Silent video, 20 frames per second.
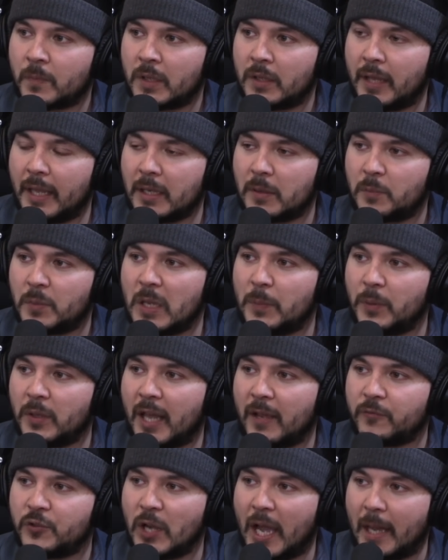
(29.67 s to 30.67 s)
Like people
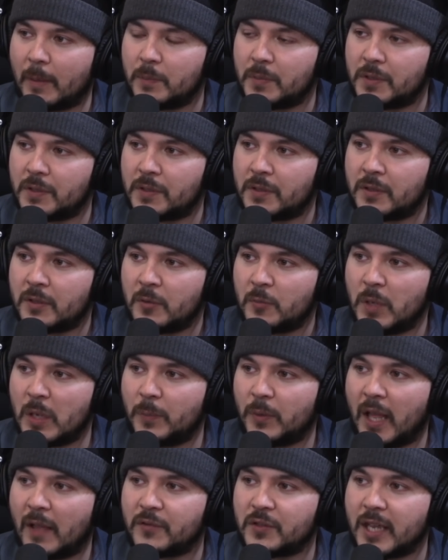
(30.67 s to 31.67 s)
have jobs, people
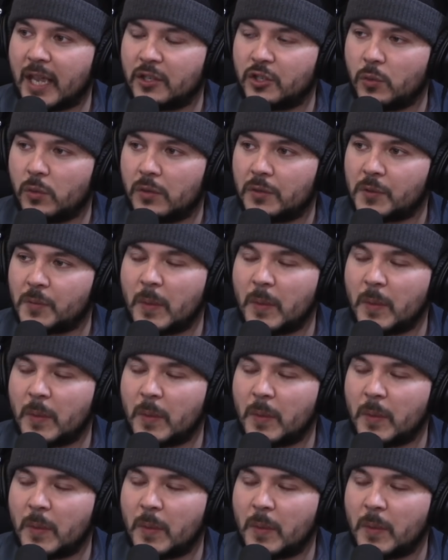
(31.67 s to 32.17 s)
have schedules,